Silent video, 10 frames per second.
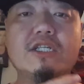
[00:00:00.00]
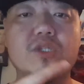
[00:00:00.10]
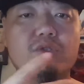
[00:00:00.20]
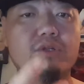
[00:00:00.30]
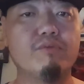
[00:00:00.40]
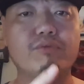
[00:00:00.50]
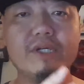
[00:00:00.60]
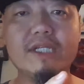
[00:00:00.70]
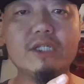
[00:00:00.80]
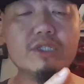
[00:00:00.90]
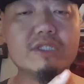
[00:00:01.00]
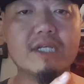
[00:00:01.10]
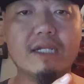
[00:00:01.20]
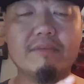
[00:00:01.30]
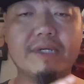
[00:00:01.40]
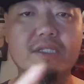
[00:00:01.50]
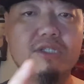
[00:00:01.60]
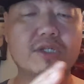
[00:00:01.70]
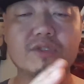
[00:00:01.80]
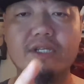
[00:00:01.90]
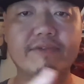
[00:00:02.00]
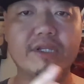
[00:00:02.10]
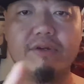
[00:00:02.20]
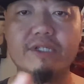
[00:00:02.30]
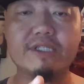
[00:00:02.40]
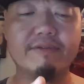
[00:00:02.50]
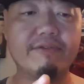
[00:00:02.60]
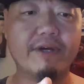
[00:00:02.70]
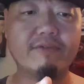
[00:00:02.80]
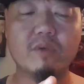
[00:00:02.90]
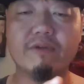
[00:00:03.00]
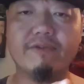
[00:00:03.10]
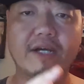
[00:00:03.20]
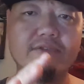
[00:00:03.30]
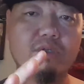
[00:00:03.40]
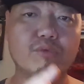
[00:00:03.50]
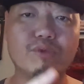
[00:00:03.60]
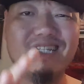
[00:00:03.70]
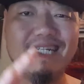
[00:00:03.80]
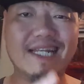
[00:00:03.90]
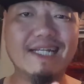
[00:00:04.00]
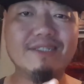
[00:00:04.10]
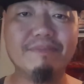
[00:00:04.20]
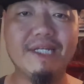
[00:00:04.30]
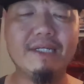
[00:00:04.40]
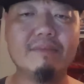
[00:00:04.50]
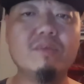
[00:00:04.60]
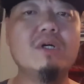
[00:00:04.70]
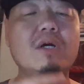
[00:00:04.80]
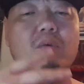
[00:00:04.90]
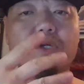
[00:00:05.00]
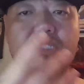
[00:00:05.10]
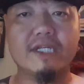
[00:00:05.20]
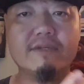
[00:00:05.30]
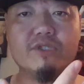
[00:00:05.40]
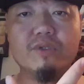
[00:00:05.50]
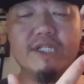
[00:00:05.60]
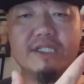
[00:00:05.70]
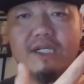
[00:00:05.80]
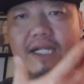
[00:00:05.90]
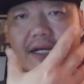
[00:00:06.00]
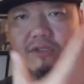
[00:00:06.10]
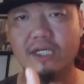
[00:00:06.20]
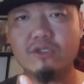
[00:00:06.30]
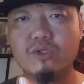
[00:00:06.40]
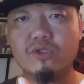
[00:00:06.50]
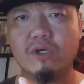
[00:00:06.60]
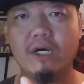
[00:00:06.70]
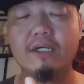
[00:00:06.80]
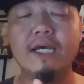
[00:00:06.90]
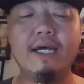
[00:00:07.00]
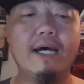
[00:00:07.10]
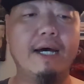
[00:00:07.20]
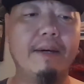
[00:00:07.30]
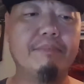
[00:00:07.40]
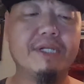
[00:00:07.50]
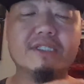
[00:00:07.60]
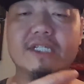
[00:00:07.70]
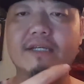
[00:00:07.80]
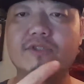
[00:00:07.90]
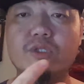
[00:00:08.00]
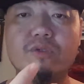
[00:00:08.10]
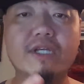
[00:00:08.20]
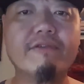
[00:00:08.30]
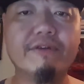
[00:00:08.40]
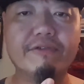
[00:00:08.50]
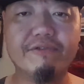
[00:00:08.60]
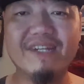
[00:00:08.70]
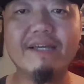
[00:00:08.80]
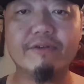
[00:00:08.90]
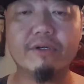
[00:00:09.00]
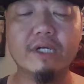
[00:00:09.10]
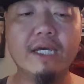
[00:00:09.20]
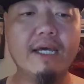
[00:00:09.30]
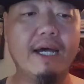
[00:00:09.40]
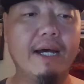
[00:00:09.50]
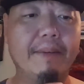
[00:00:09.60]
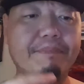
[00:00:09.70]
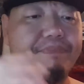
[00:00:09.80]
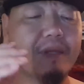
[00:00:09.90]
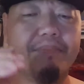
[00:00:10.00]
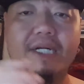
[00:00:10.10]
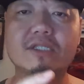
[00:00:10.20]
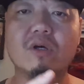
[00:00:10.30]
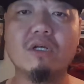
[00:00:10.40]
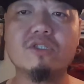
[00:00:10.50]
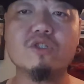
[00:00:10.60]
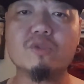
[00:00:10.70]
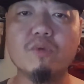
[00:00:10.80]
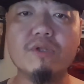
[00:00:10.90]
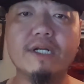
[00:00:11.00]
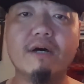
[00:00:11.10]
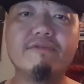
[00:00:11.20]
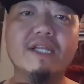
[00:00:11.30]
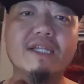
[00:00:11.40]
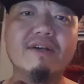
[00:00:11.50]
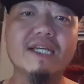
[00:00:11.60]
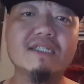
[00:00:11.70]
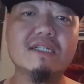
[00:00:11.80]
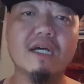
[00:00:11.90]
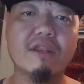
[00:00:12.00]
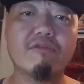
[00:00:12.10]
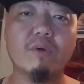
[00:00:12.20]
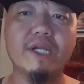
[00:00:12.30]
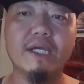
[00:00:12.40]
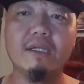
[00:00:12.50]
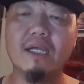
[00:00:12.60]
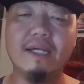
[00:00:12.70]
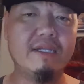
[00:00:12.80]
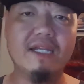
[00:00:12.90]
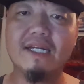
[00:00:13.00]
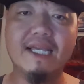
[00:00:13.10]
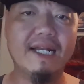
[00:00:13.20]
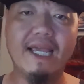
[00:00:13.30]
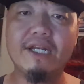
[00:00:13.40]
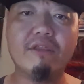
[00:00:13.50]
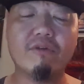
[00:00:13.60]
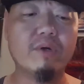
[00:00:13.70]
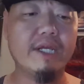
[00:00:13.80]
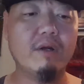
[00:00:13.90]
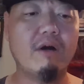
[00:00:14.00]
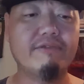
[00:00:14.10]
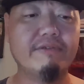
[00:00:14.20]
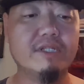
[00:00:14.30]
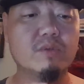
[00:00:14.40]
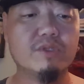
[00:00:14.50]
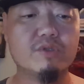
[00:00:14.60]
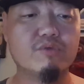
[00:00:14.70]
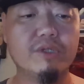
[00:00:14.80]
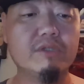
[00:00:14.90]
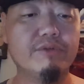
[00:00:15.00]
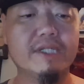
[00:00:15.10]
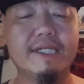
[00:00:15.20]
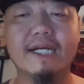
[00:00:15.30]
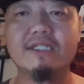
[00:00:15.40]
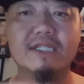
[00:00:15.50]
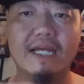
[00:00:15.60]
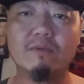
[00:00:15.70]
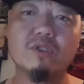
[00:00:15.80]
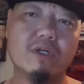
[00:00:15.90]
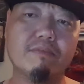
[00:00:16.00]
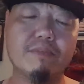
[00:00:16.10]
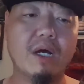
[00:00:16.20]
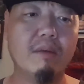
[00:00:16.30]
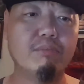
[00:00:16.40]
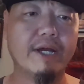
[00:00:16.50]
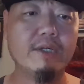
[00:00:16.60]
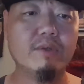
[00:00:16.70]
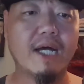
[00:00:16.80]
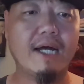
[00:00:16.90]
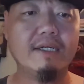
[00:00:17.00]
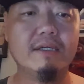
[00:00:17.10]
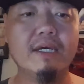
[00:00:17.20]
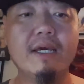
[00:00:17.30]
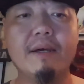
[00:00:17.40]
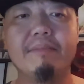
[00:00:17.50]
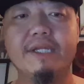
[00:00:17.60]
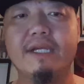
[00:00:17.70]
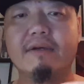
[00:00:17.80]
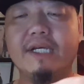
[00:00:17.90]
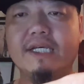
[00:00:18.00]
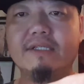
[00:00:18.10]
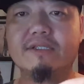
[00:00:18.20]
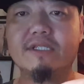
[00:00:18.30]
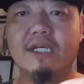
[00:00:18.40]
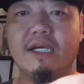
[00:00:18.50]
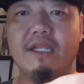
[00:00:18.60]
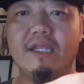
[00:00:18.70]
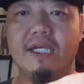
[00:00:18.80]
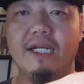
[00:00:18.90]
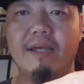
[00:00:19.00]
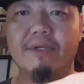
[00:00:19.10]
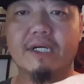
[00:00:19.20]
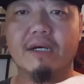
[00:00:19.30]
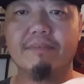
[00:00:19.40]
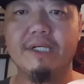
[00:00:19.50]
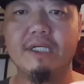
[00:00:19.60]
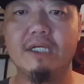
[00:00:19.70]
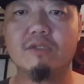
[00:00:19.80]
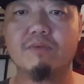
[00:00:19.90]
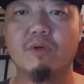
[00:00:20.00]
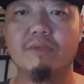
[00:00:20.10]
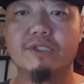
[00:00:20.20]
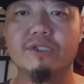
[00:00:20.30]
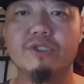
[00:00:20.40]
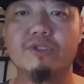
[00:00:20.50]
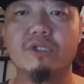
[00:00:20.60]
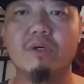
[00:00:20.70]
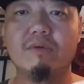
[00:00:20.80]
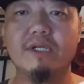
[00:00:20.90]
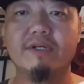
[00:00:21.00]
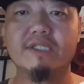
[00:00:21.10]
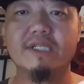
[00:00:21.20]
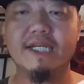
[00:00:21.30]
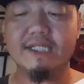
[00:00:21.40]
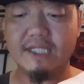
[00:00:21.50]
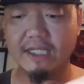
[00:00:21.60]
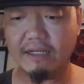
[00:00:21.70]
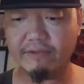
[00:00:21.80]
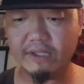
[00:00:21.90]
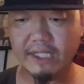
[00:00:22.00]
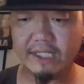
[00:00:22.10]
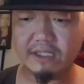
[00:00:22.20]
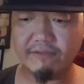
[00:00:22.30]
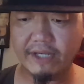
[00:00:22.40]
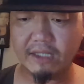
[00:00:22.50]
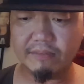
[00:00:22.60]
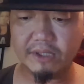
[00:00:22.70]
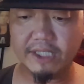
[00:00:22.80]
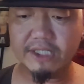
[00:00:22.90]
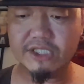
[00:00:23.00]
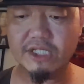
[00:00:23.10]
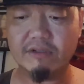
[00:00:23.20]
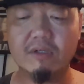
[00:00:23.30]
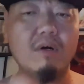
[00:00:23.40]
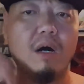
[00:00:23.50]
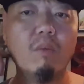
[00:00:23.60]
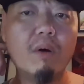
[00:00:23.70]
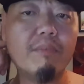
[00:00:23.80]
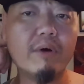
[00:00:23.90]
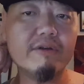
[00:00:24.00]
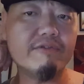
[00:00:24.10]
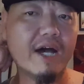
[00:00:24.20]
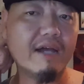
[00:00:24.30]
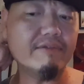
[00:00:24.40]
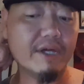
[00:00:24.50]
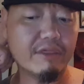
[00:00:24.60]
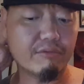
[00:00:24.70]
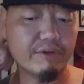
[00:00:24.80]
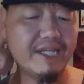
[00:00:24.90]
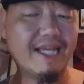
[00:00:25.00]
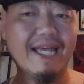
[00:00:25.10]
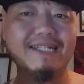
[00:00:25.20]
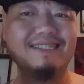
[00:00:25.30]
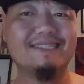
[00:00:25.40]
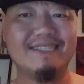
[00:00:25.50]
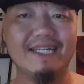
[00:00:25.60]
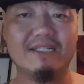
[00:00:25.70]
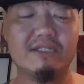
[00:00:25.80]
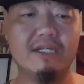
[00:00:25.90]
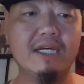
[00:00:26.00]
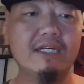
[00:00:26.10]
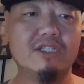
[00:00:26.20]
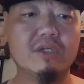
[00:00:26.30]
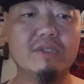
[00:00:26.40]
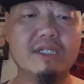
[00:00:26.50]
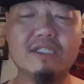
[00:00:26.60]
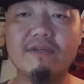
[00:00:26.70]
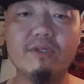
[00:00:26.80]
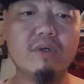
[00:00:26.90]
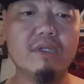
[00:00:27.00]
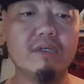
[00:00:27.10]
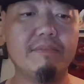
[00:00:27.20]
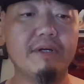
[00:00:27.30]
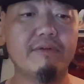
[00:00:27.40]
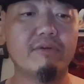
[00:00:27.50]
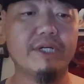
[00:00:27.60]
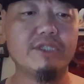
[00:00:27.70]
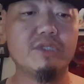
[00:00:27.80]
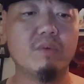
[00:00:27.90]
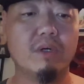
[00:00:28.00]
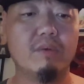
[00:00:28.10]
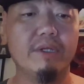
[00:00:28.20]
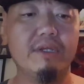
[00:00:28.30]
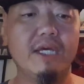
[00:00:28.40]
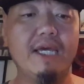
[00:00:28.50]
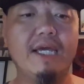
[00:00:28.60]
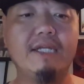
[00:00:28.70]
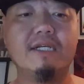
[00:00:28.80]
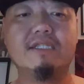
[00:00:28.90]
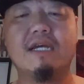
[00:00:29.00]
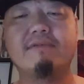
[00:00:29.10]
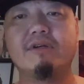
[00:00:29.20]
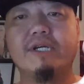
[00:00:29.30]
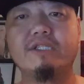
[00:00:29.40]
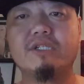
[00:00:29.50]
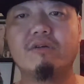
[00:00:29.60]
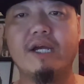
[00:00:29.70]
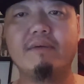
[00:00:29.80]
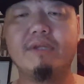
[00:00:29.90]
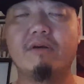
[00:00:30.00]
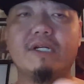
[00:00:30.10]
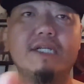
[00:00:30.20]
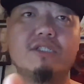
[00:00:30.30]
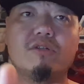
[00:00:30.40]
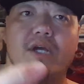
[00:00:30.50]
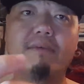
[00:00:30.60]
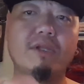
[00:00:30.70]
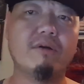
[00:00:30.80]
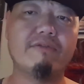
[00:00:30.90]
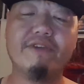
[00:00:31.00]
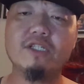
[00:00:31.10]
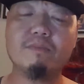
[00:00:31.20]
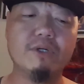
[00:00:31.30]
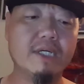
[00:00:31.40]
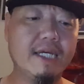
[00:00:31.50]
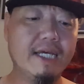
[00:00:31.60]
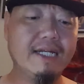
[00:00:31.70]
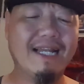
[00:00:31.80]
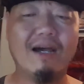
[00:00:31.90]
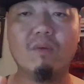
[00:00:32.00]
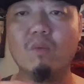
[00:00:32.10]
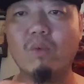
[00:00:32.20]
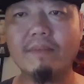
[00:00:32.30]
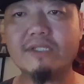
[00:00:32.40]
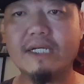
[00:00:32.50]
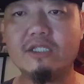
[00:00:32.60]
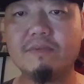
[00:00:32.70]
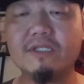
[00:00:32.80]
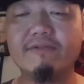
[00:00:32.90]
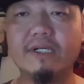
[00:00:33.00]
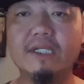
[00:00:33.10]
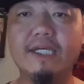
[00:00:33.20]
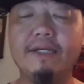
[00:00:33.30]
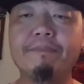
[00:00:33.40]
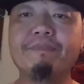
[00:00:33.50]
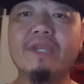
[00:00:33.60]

so it's a really good solid mix. You know, seventy thirty, seventy-five twenty-five is a really nice medium, which gives you decent clouds, as you saw, um, plus it gives you definite flavor, um, but it's also smooth enough that there isn't a throat hit. I didn't get any throat hit off of this, which is really, really nice, and that was on uh, brand new cotton. But there is the name of the company. It's Prohibition Juice Co. There is the nicotine level. It is available in a zero, a one point five, a three, and a six. So it does give you a little bit of a range to work with. It does have their Instagram. They're on Instagram. They're on Facebook. Now, website specifically,